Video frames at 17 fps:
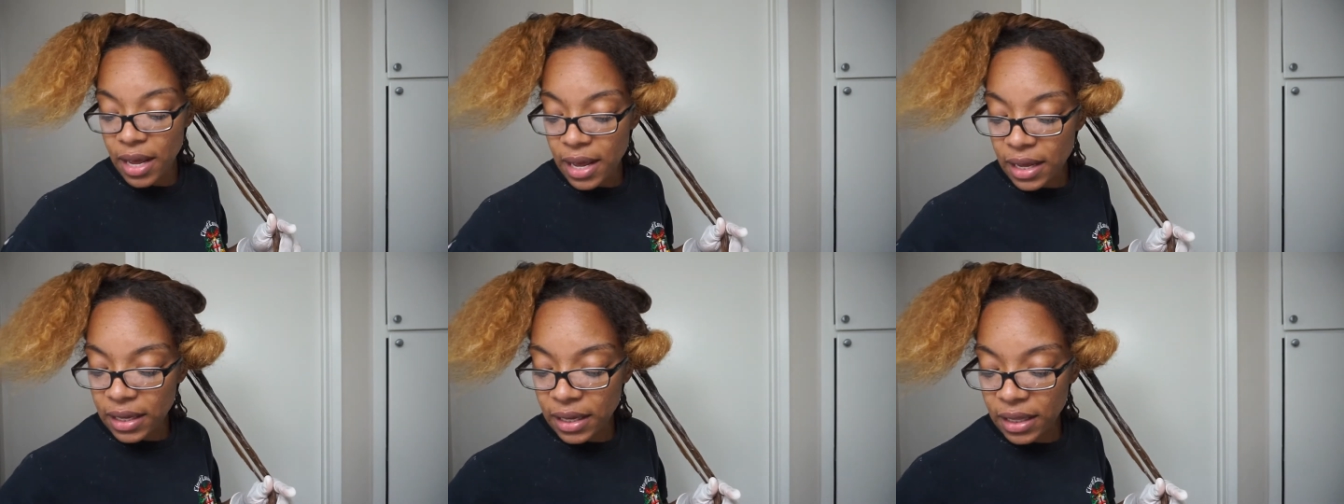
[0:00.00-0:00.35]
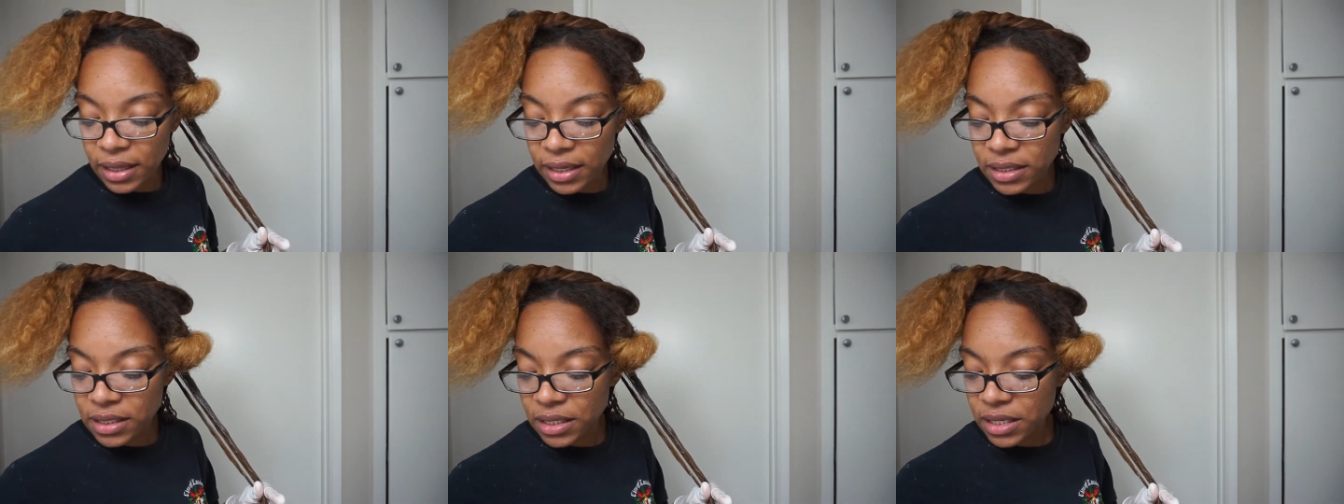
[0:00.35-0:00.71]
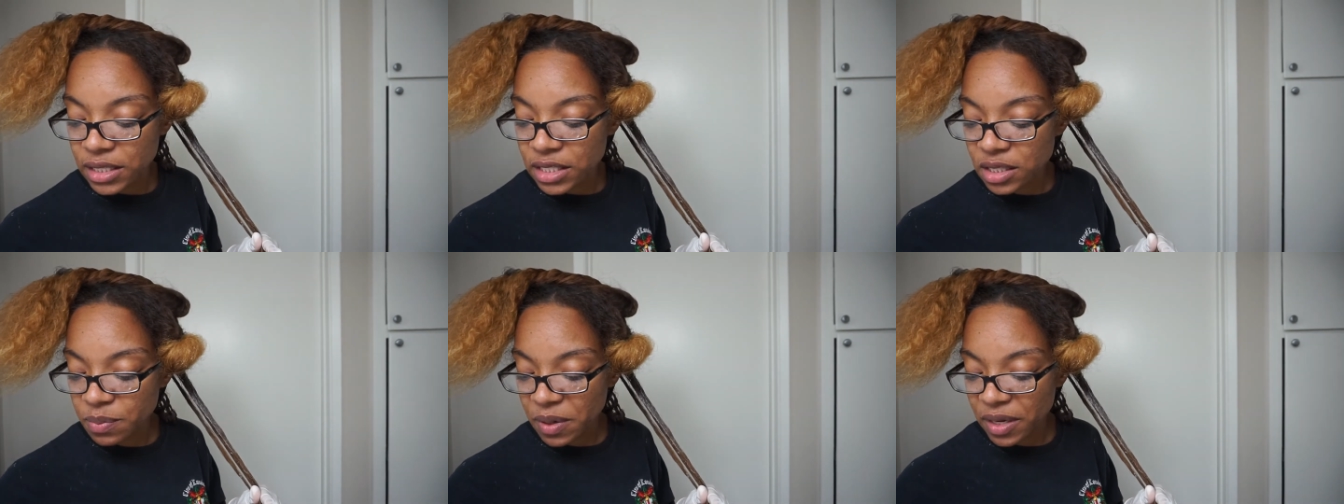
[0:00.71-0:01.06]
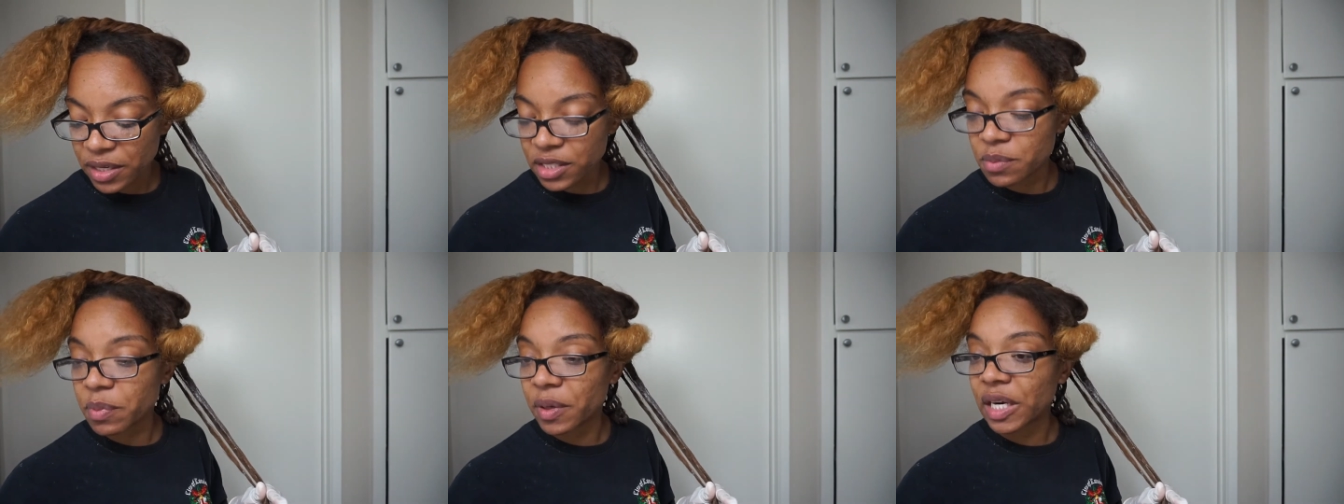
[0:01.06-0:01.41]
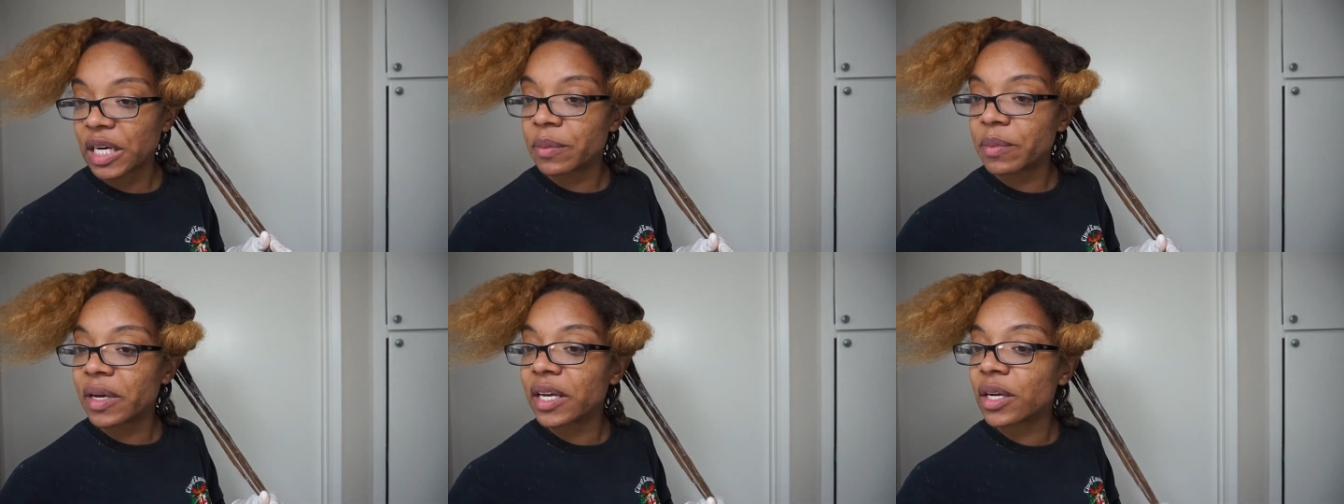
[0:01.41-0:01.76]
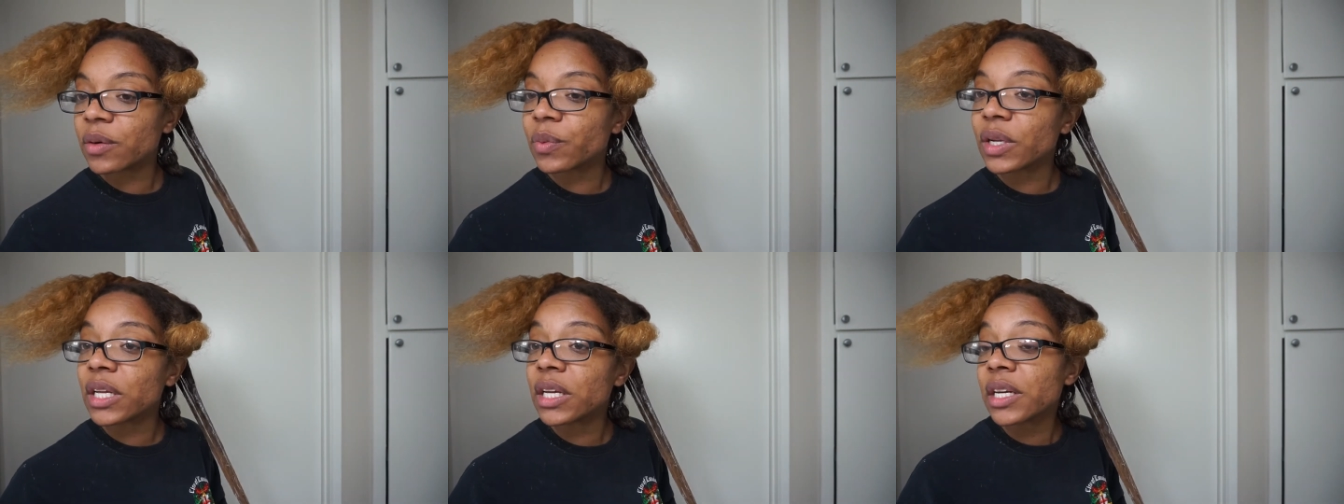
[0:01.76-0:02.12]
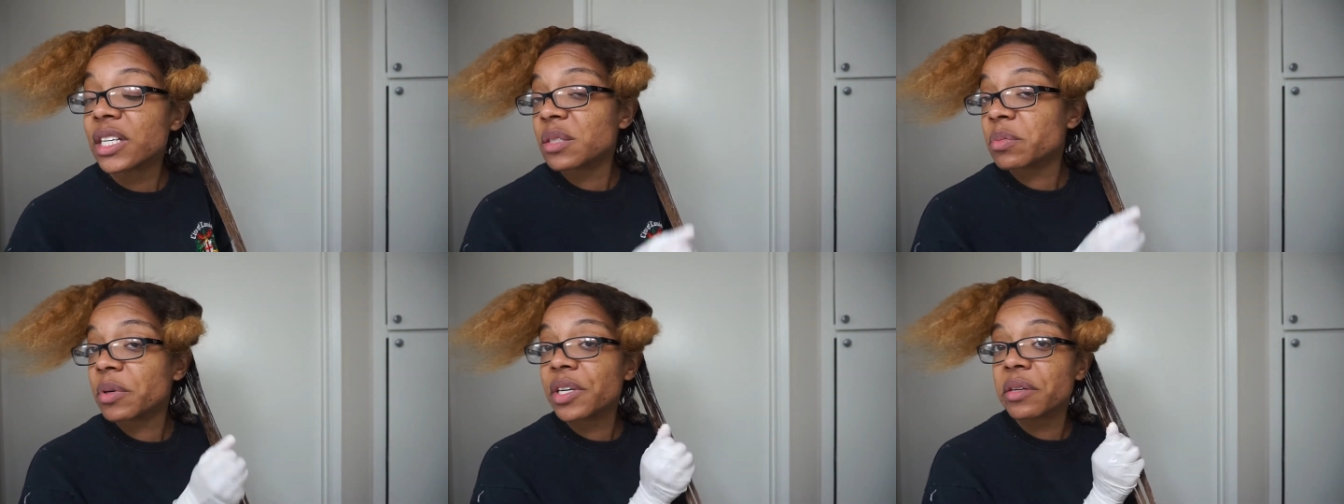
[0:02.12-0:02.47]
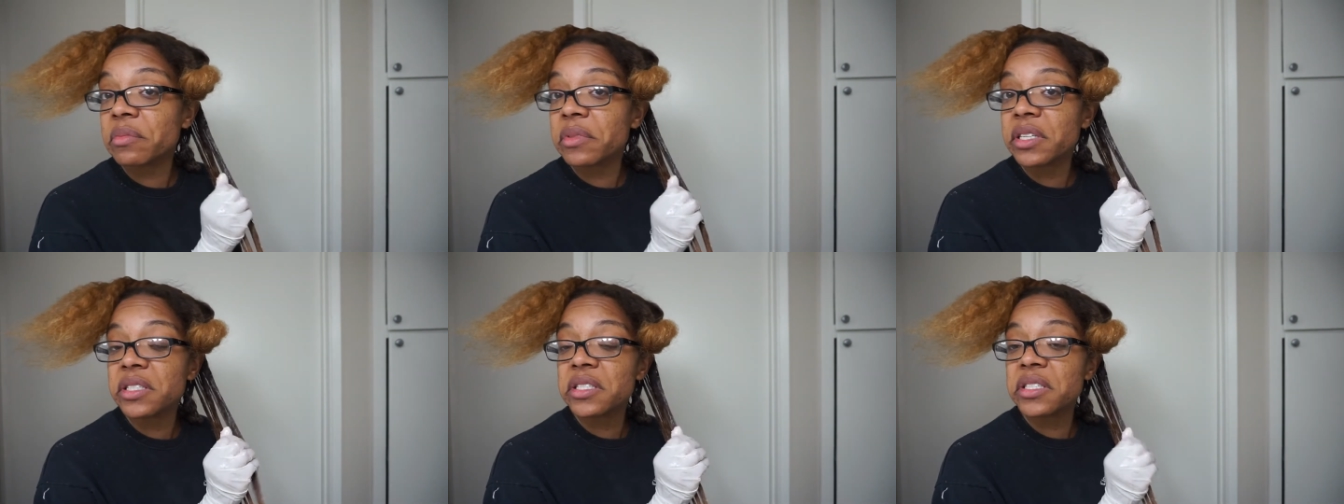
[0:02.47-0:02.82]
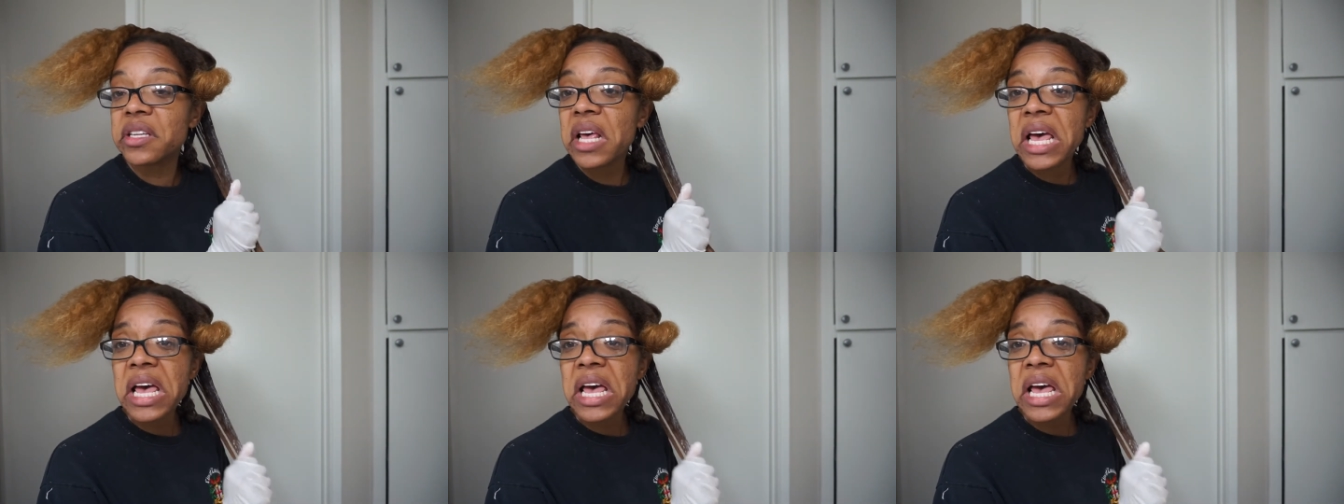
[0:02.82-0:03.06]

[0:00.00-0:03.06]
He likes to experiment, and when he experiments,